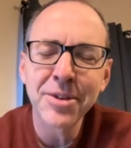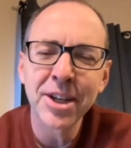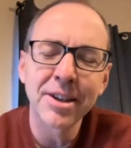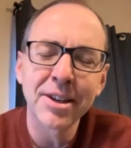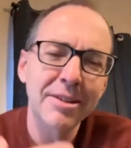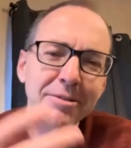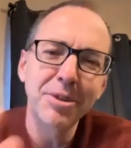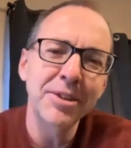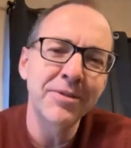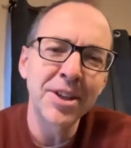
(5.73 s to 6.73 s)
I'm going to
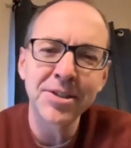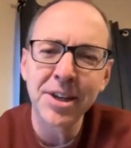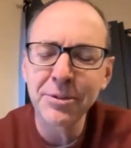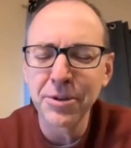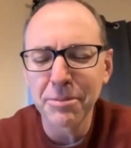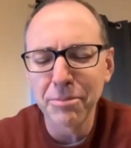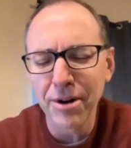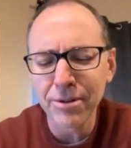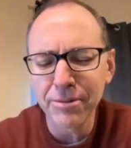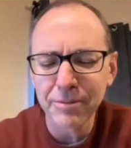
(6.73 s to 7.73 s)
be visiting with
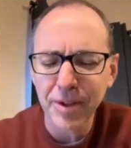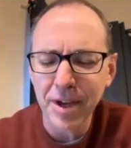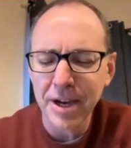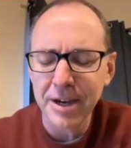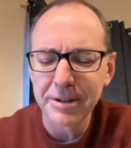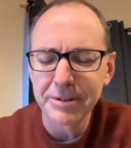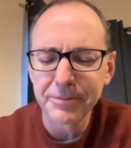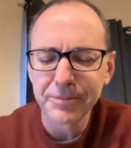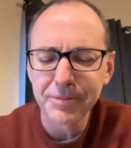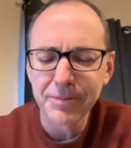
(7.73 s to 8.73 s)
Bo
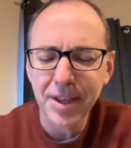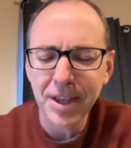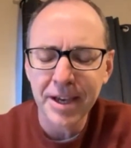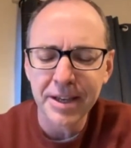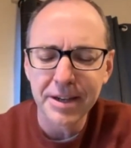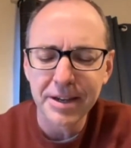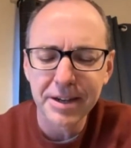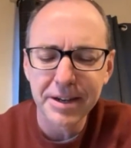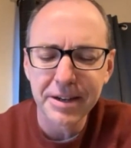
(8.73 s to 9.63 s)
um, and